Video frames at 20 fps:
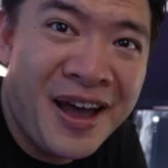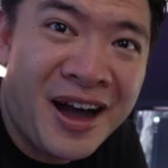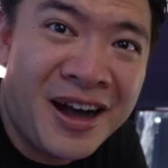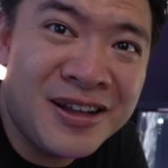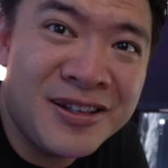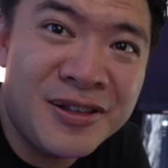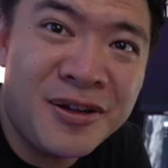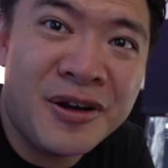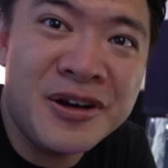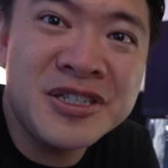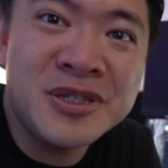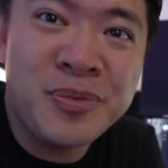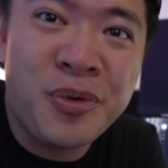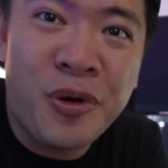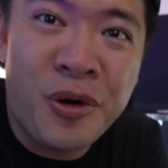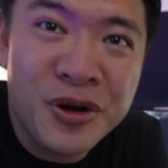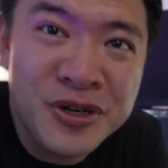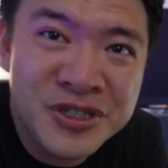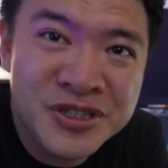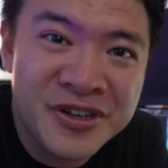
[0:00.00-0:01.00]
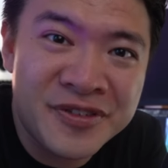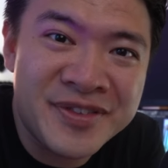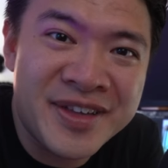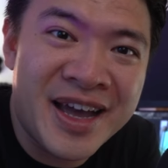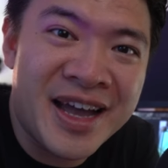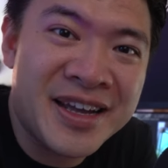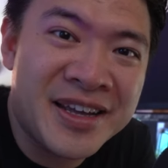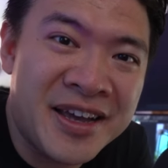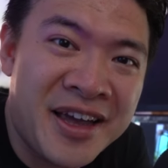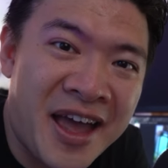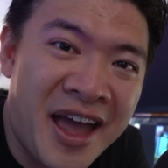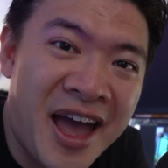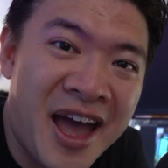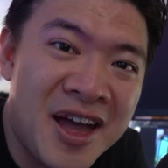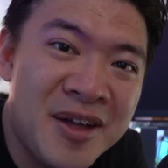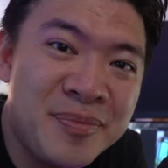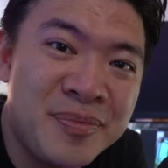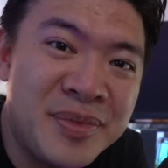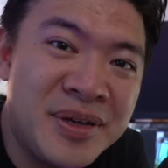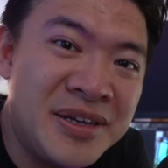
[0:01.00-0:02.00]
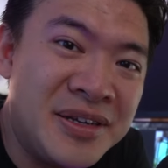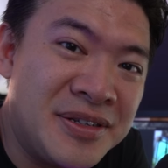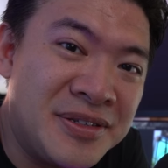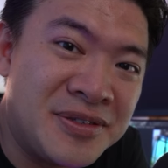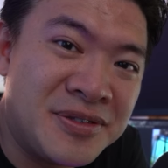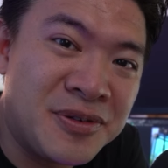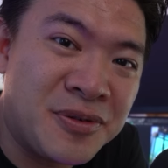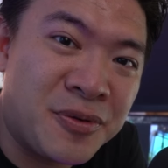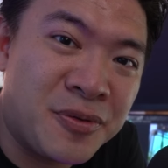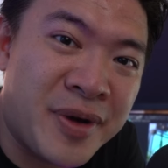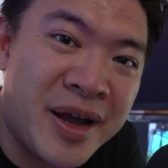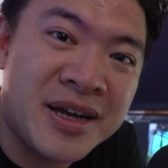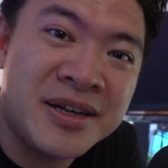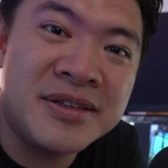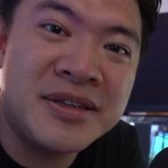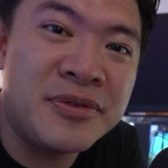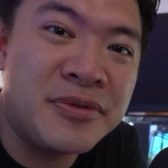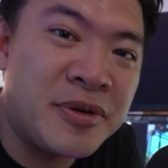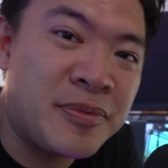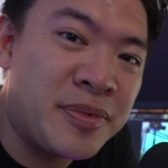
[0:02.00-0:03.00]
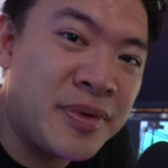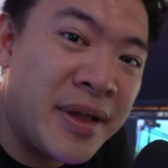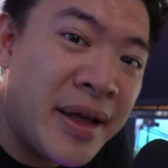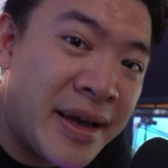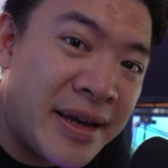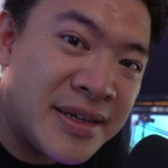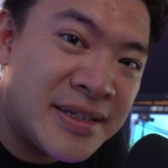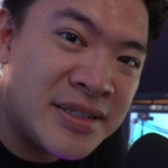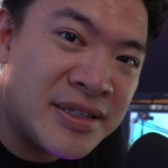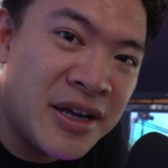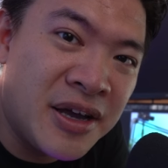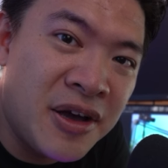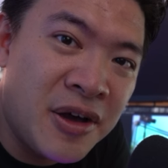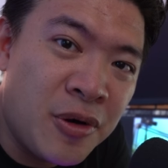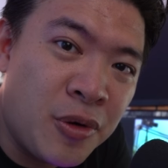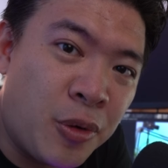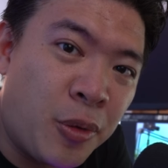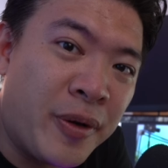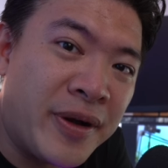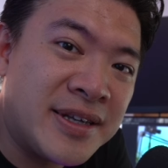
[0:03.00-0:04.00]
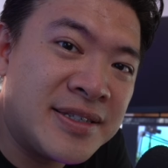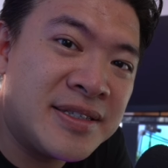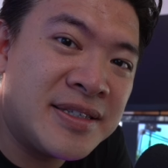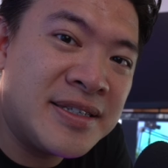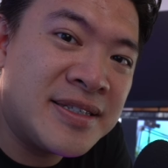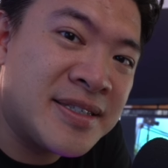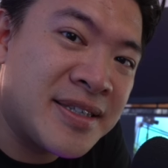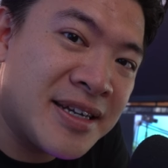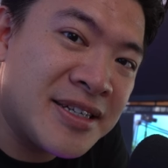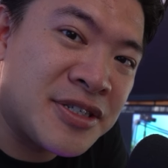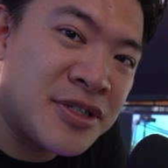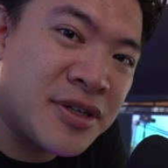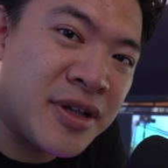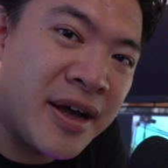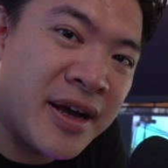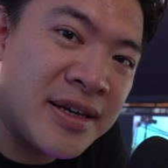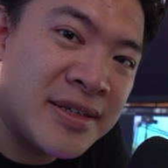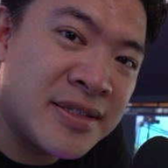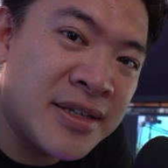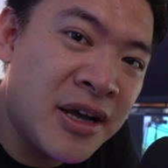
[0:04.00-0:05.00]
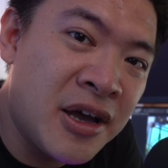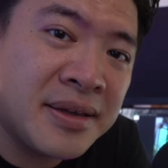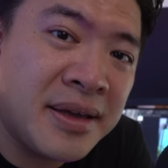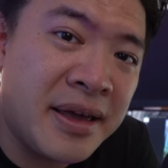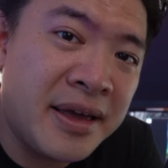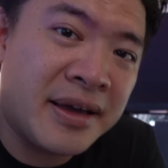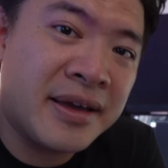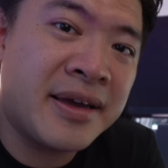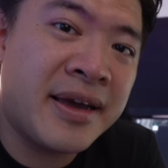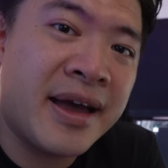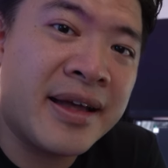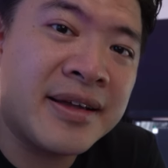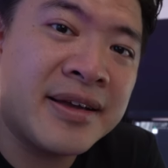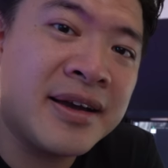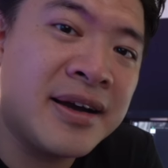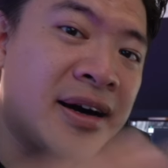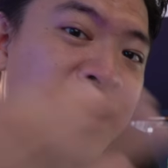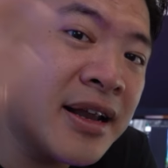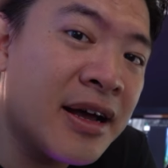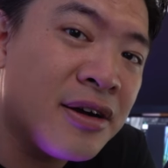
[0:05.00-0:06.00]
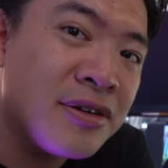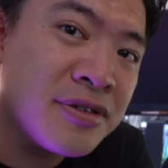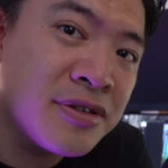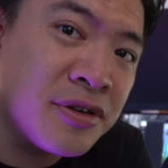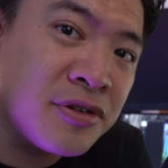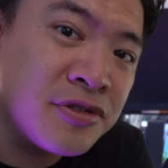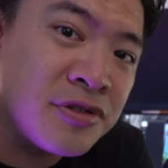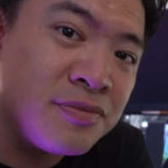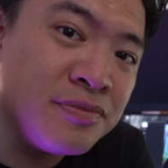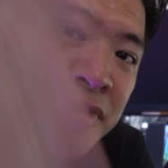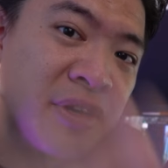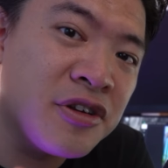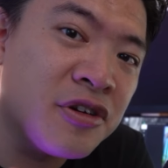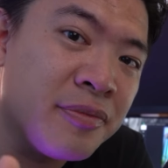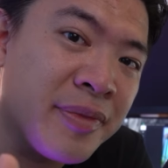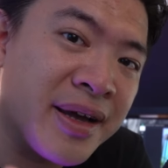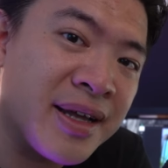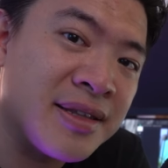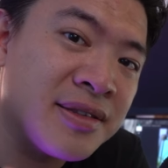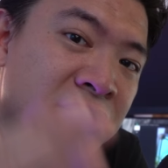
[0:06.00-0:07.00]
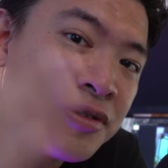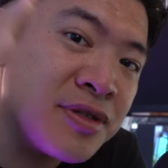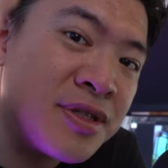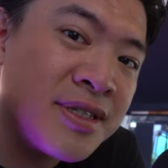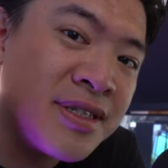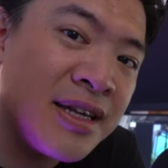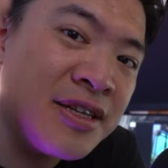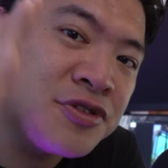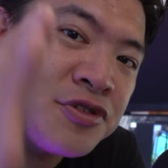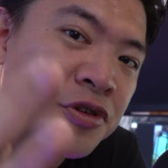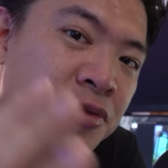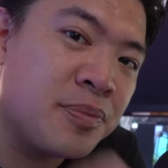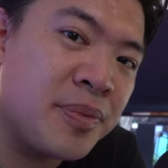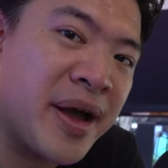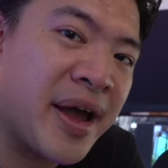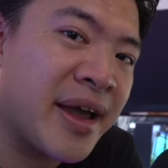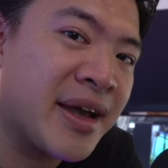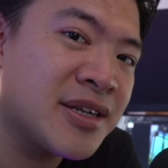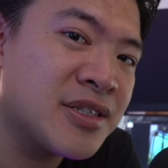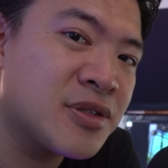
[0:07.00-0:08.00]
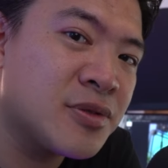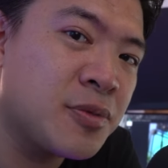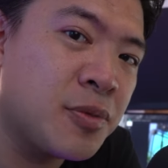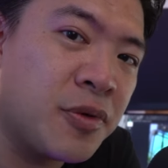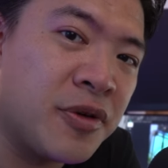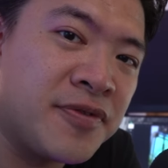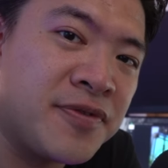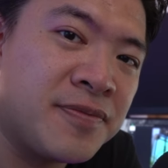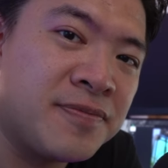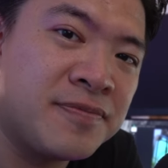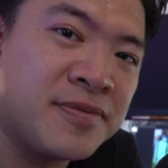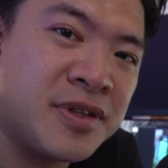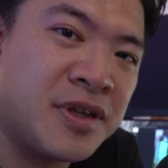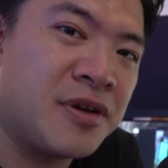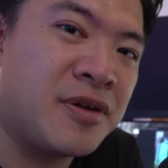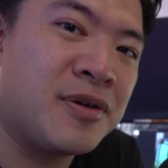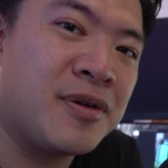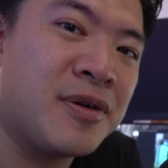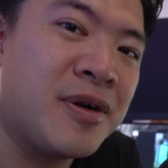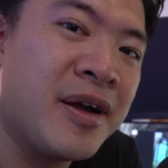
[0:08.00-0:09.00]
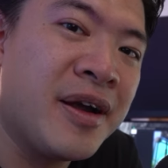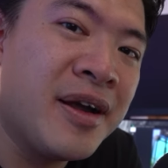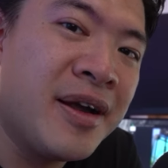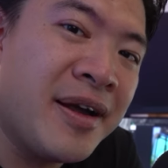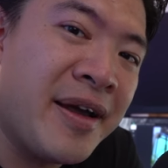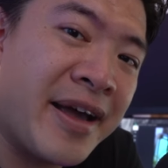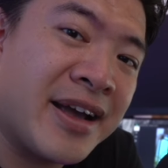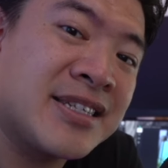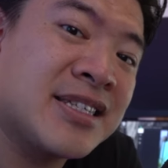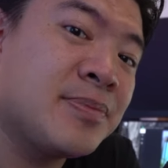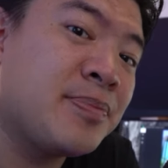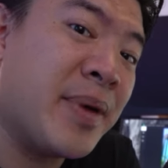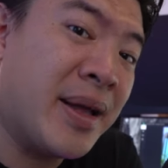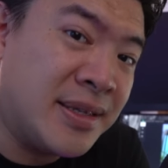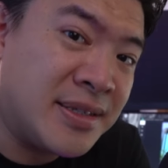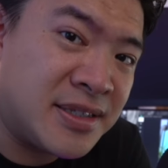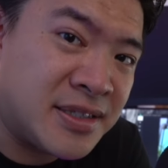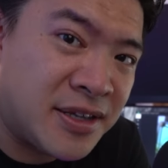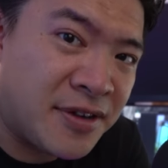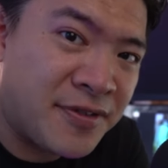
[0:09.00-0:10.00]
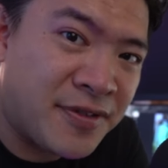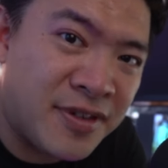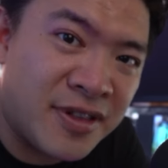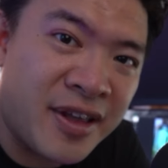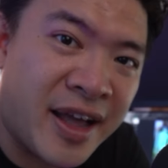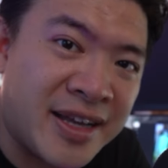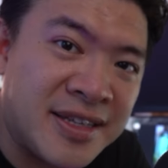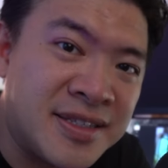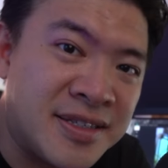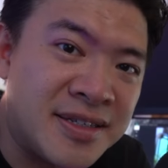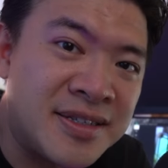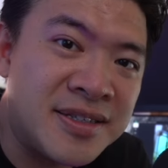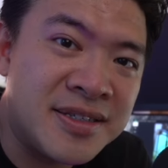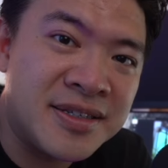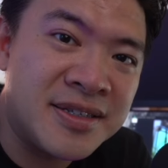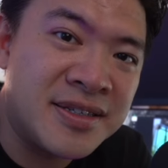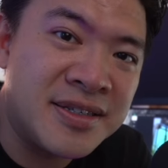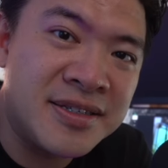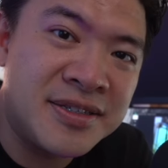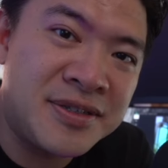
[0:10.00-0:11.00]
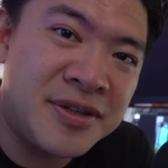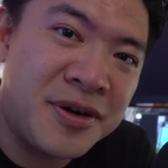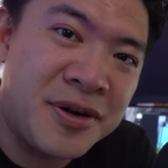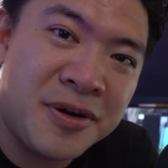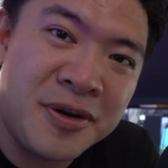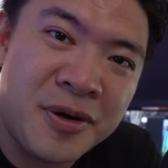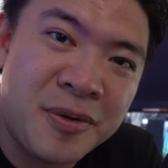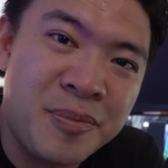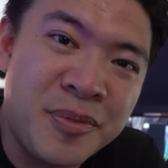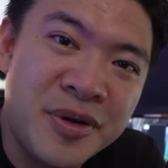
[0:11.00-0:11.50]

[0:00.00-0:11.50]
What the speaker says: A large portion of that can be directly replaced with what is decentralized. It can cut out those middlemen, those central banks with their expensive licenses, their